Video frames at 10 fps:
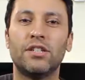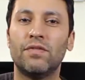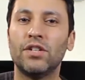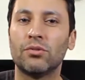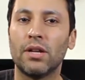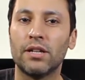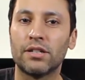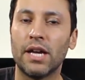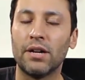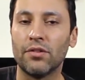to
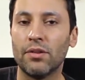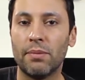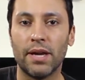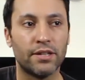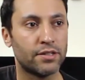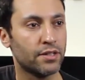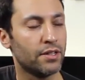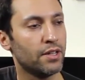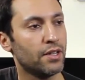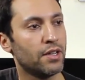visualize that on the bass.
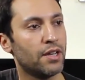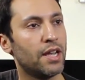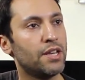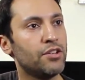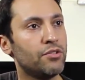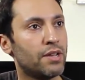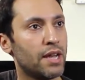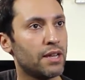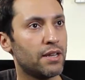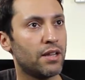And you
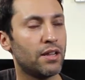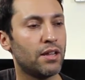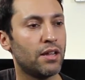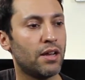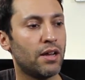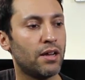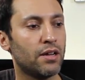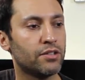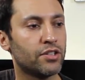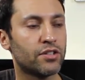get
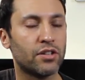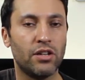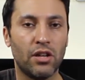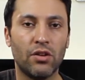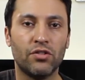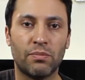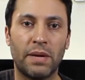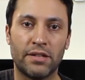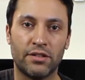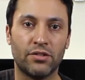just loads of
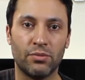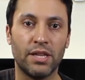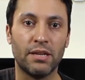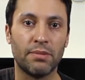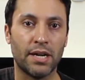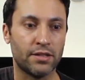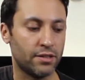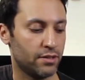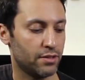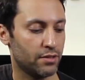patterns within
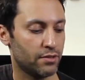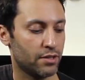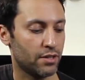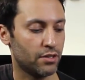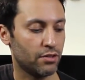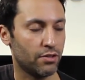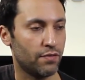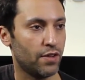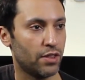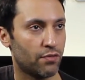patterns, starting on the
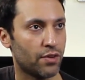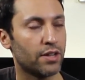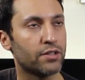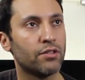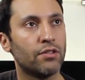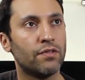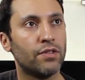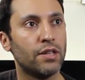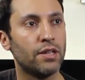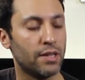5th fret of
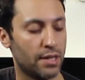the